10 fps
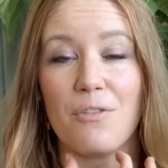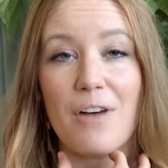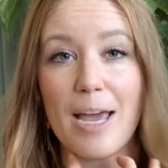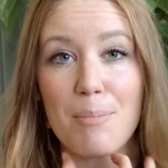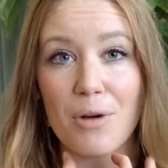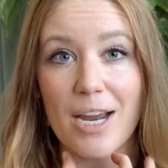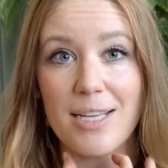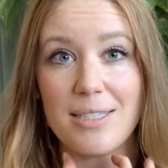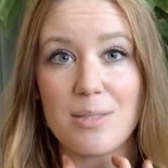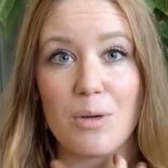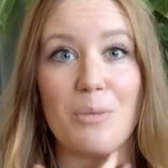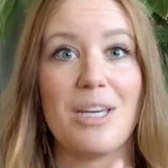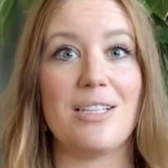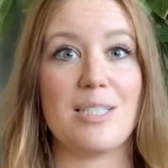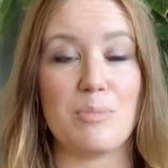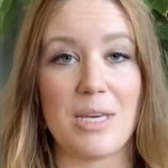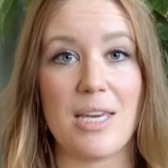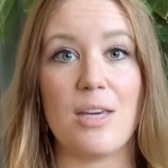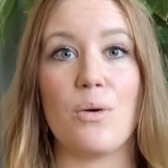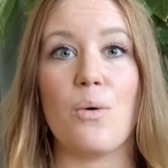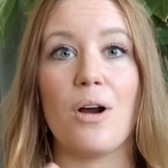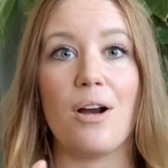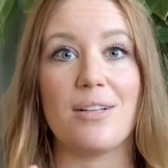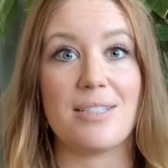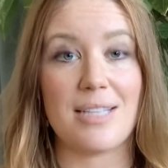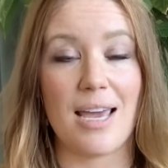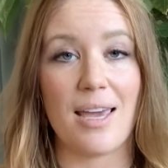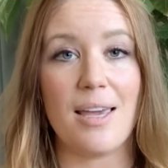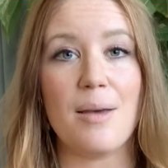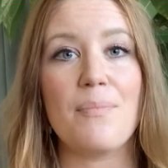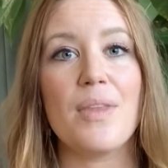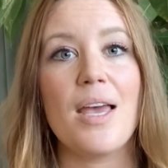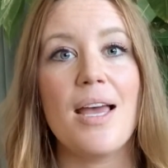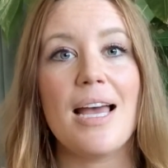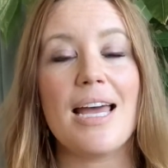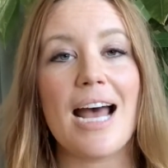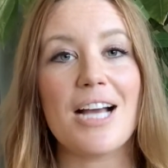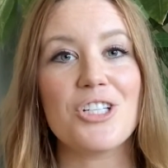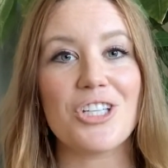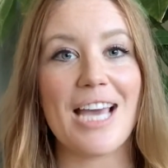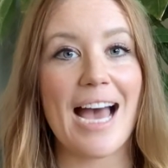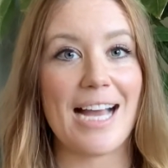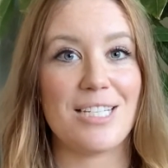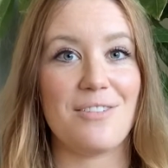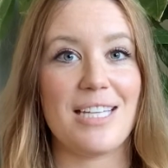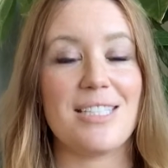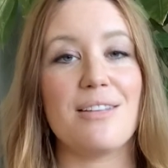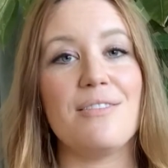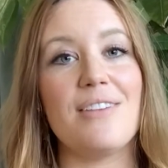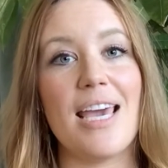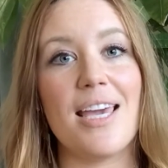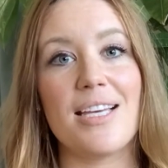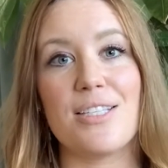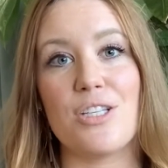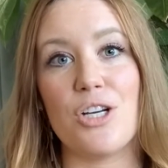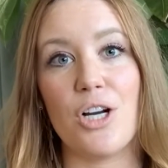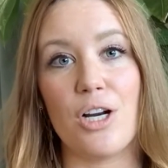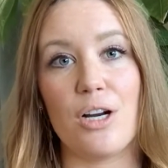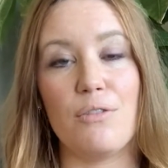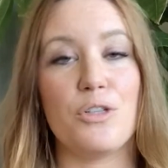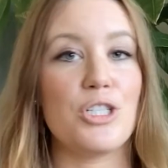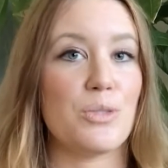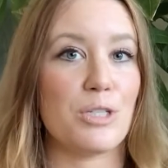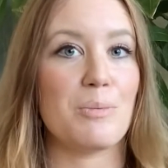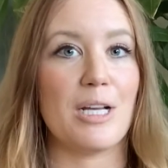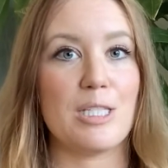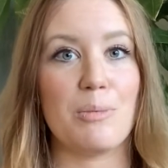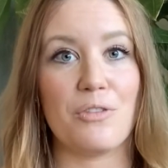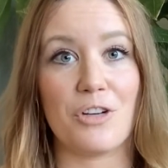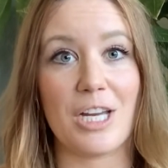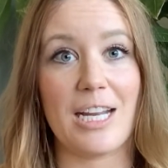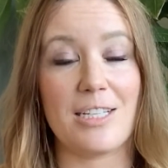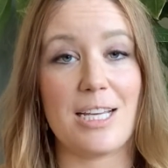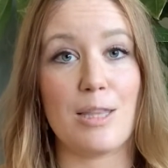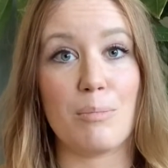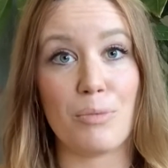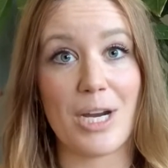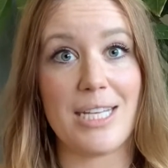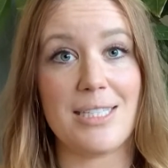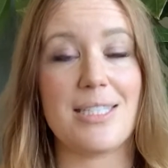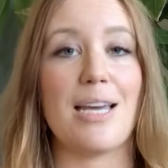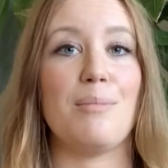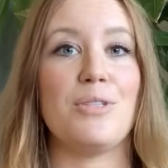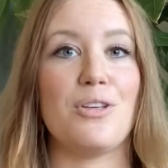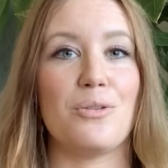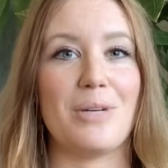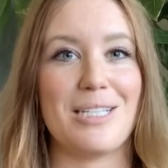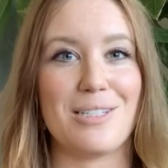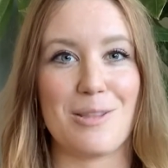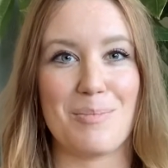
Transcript: vibrates when we speak or sing, it actually activates the vagus nerve, which is responsible for connecting the brainstem to the rest of the